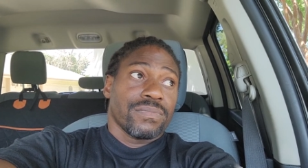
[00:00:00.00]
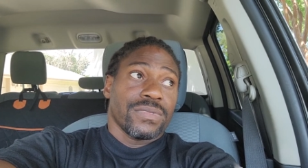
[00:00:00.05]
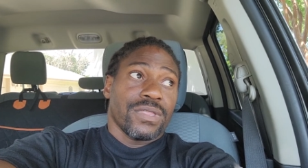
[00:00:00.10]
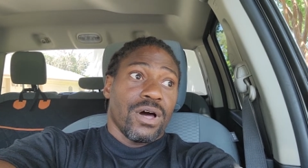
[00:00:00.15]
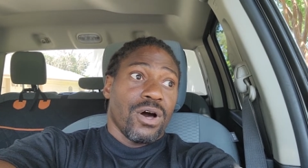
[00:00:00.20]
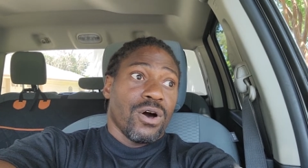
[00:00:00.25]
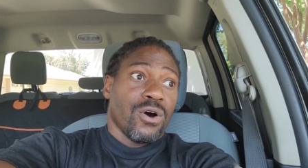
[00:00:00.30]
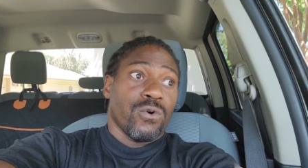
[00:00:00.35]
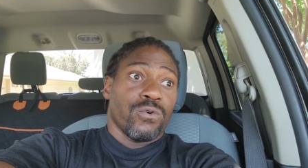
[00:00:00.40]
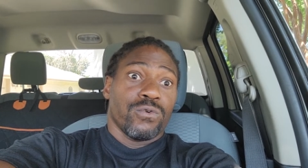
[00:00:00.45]
the
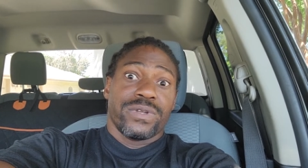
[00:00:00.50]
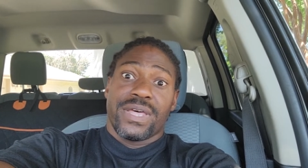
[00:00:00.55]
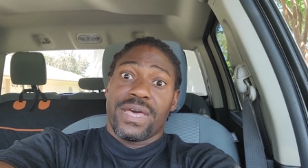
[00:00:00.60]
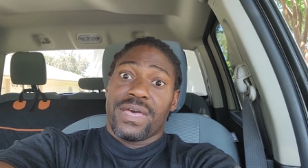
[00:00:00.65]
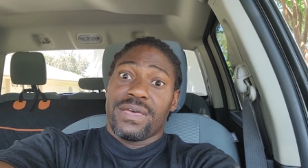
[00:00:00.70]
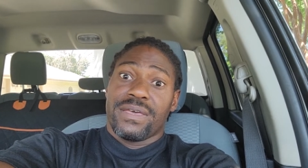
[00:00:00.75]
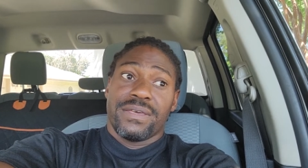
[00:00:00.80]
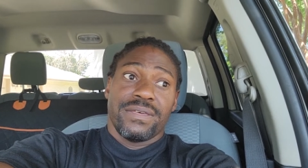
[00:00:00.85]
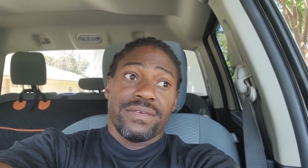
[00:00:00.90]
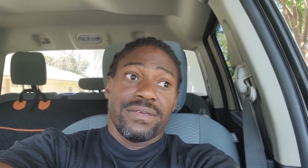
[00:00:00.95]
whole
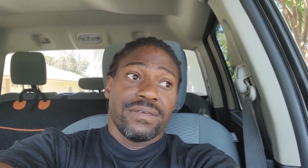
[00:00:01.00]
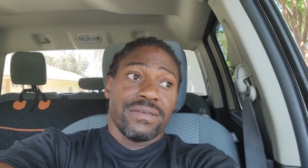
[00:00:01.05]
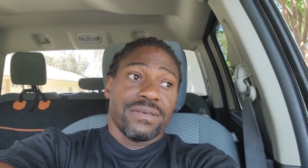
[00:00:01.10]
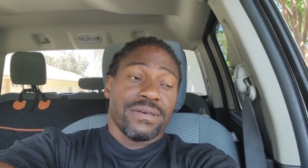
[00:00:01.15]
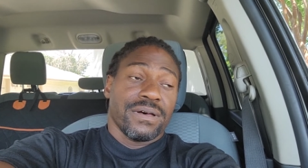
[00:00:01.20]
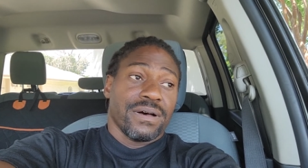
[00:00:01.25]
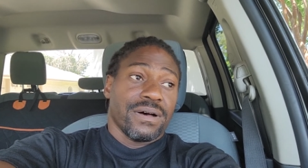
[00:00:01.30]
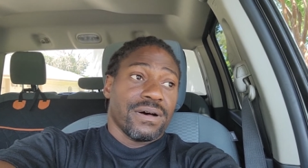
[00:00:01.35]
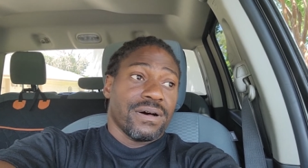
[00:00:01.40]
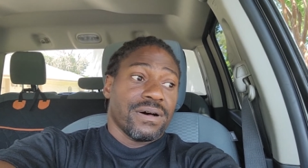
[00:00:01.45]
day,
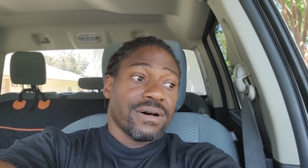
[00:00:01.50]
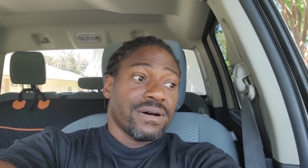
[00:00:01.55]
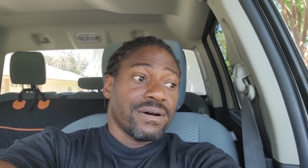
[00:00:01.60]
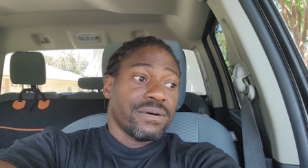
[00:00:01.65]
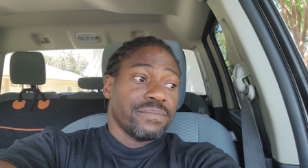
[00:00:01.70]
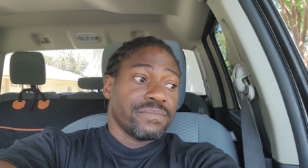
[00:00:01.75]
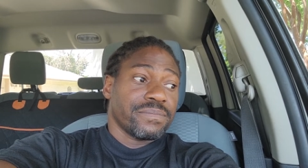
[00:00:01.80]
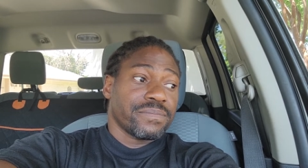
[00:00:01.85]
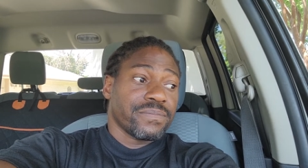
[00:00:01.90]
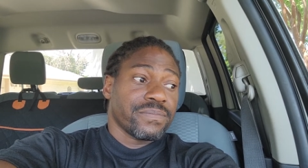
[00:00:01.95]

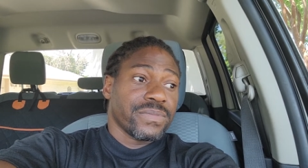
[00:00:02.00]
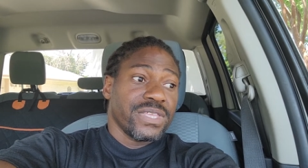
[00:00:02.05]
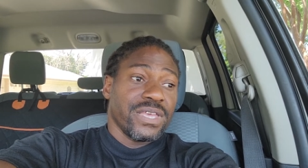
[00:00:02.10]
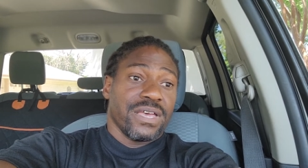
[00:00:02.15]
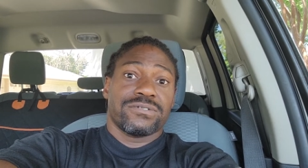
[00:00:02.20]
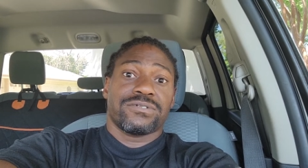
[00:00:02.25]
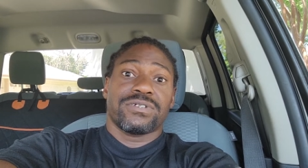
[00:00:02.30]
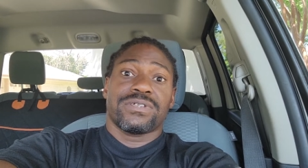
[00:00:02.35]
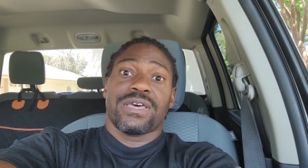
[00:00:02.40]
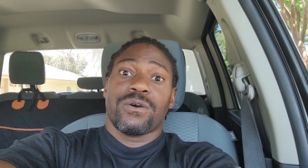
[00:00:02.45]

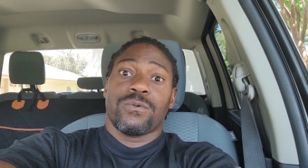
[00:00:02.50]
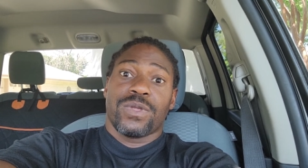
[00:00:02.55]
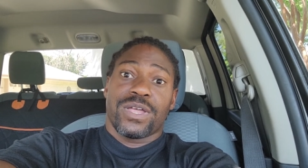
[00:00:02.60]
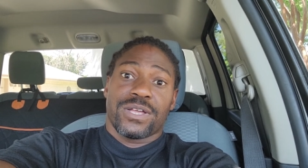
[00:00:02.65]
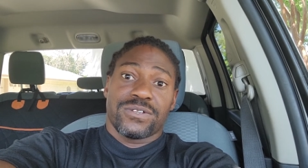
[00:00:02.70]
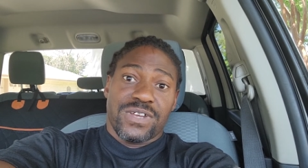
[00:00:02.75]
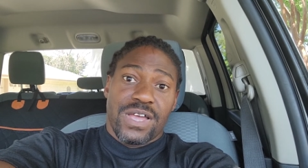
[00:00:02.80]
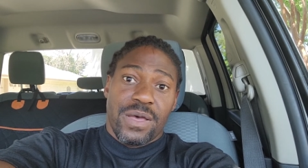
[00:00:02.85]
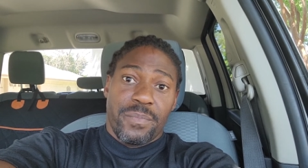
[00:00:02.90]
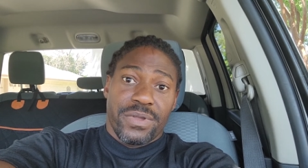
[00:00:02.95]
yesterday when I
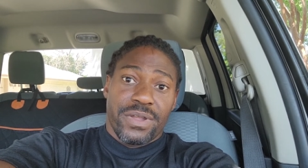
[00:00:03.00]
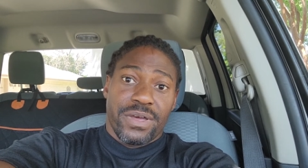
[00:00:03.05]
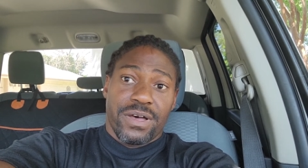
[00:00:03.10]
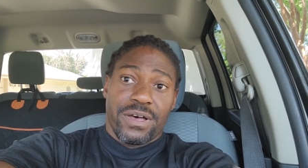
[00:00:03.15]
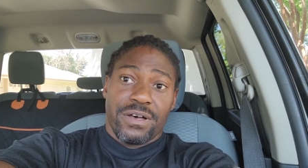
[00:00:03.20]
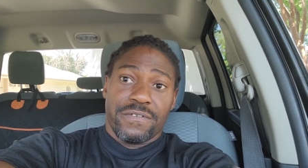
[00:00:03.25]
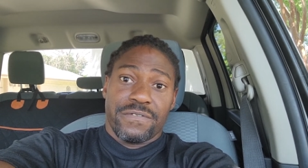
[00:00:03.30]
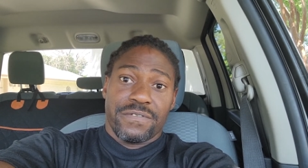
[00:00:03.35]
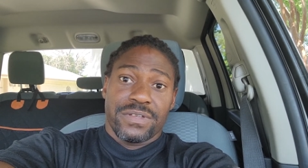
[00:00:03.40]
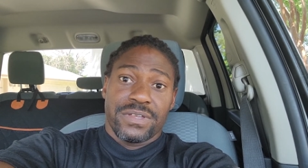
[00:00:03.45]
dropped it
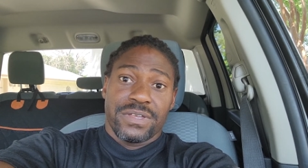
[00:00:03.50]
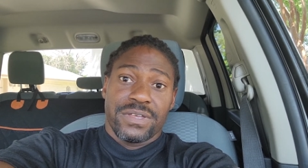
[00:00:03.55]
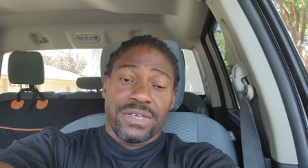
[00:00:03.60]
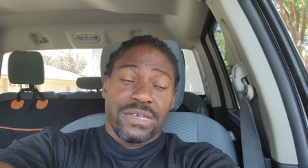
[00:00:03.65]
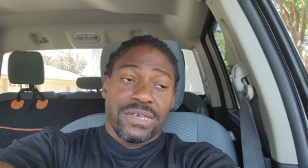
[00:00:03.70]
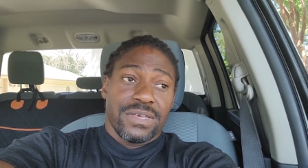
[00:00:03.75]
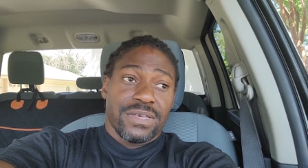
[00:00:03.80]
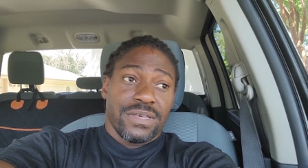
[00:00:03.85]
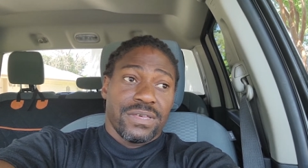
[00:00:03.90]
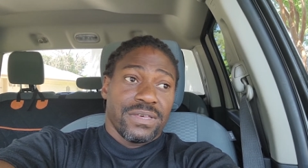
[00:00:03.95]
off,
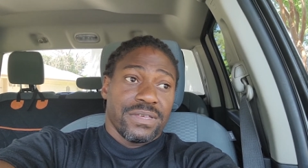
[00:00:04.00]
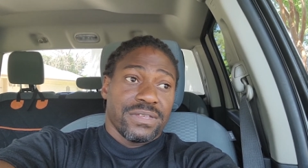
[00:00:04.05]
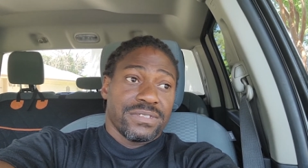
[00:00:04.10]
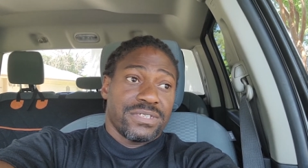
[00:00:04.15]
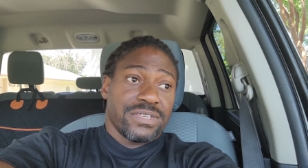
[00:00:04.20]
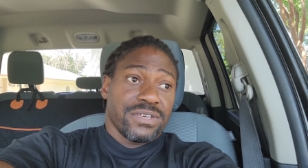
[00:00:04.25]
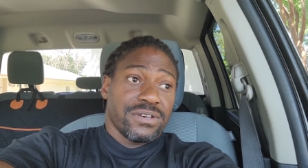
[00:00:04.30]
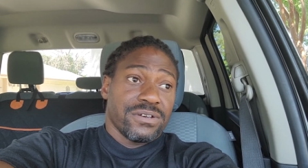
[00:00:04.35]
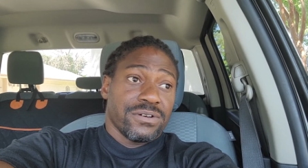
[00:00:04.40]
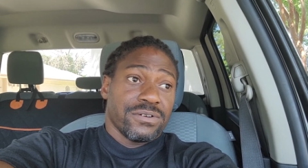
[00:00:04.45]

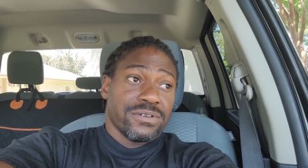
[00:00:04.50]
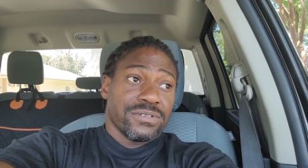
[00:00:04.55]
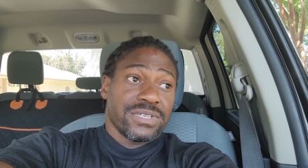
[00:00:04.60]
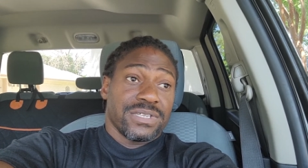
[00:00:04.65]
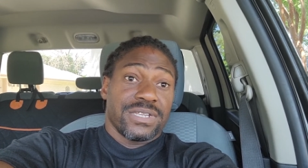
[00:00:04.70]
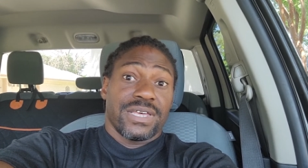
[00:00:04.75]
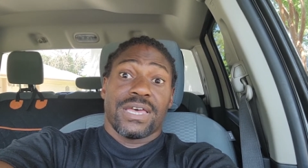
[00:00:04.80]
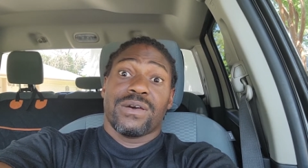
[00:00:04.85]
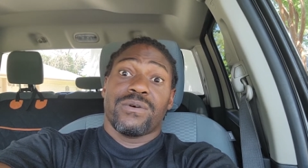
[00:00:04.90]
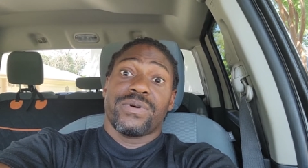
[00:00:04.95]
until
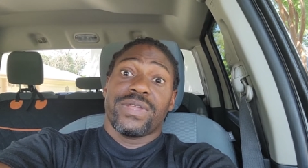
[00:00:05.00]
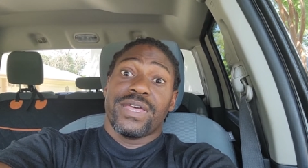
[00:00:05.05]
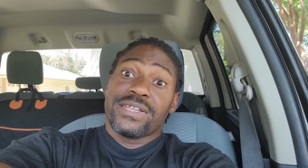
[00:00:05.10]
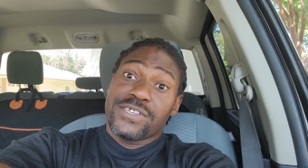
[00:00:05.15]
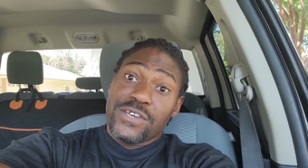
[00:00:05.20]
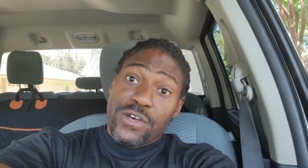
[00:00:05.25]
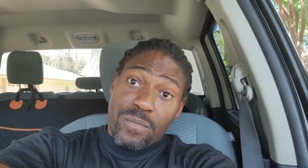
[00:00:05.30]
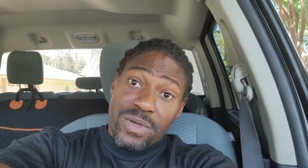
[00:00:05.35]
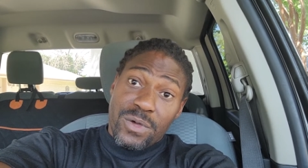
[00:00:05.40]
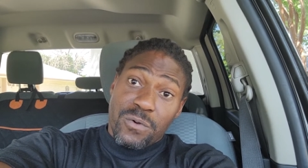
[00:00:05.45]
today when they
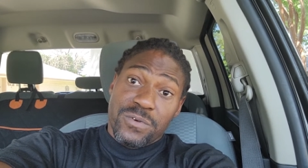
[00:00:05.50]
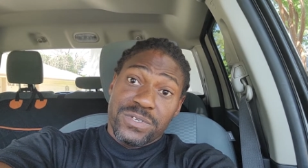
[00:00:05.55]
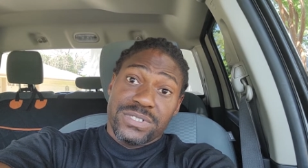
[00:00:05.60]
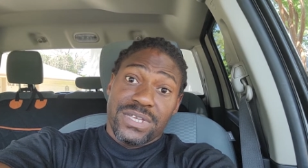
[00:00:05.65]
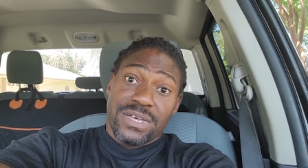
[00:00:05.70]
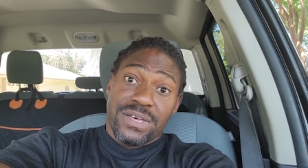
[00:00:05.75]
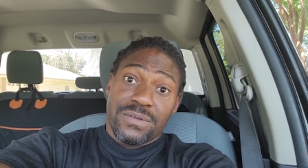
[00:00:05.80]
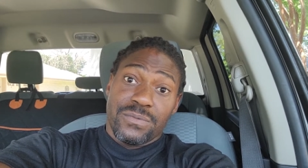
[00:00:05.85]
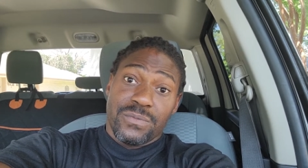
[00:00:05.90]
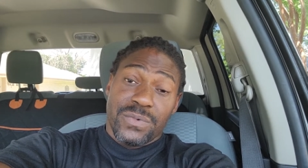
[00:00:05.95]
told me it was
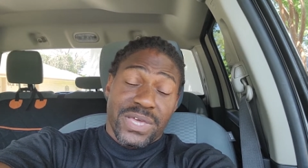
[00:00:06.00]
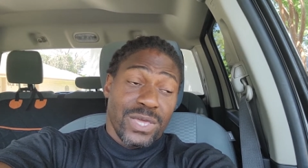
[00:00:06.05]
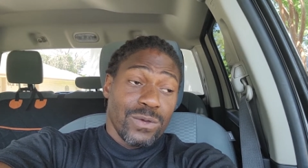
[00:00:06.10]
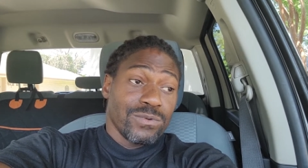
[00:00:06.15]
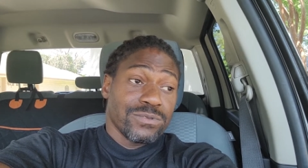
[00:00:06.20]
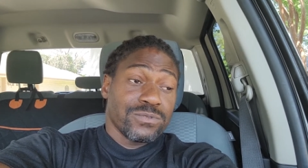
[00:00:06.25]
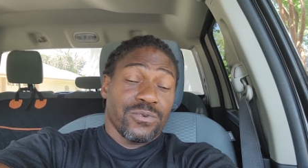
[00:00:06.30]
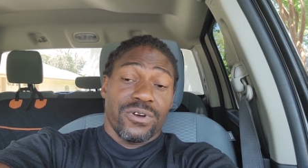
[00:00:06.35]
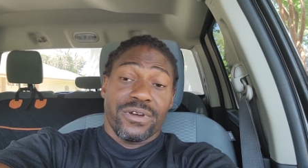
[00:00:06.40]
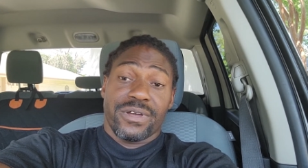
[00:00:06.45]
done, when he
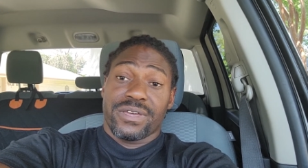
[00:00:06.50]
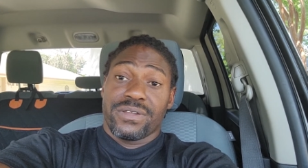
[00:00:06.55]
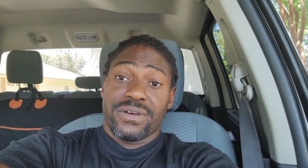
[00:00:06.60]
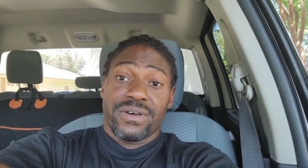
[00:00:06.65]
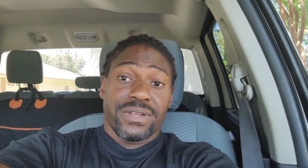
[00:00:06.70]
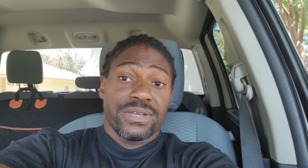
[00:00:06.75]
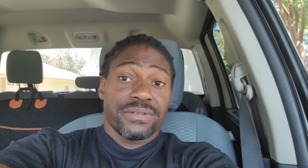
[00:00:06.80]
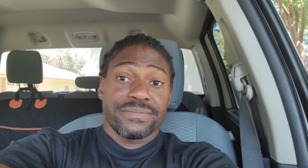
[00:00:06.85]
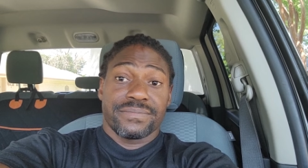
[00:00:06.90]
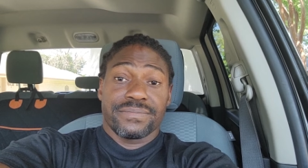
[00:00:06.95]
was working
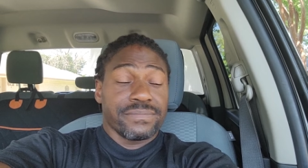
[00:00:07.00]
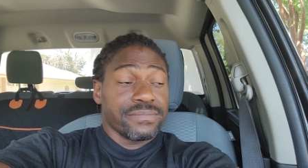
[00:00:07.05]
on it,